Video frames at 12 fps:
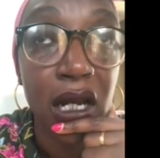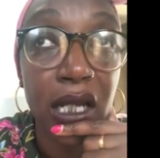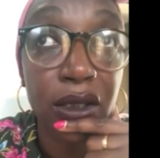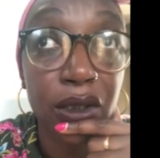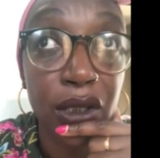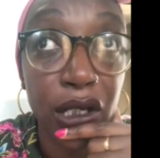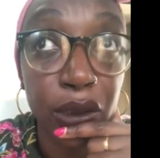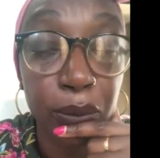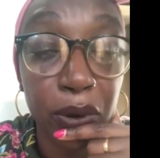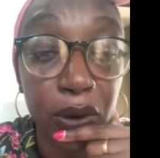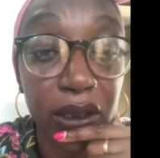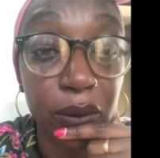At no
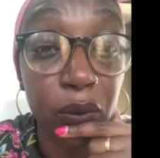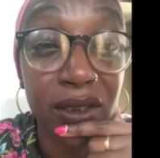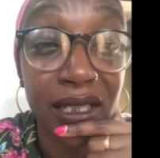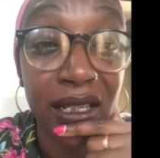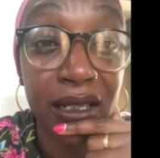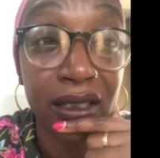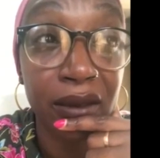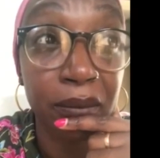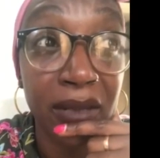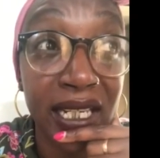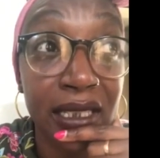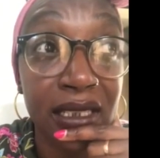point was I
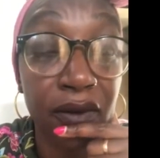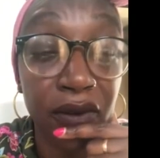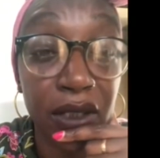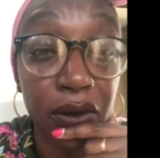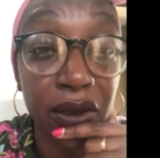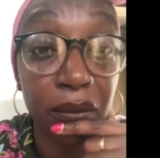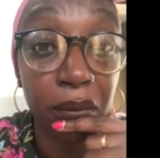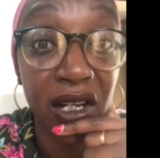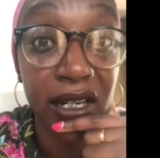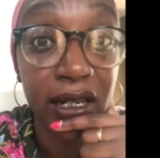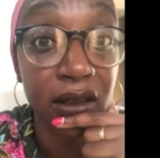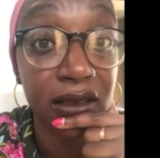made to feel that
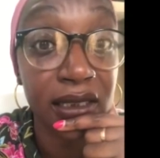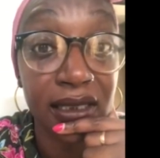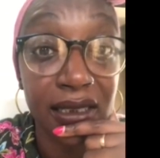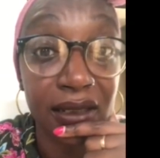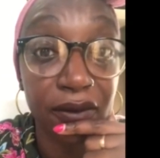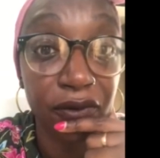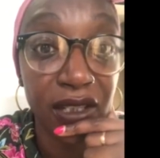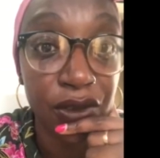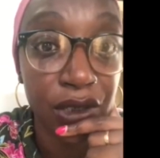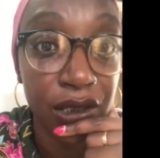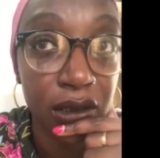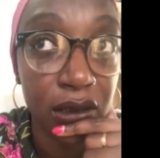my artistic
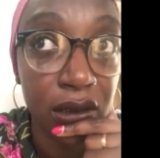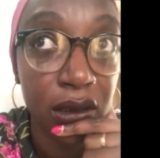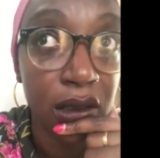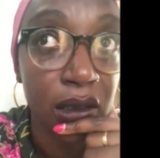vision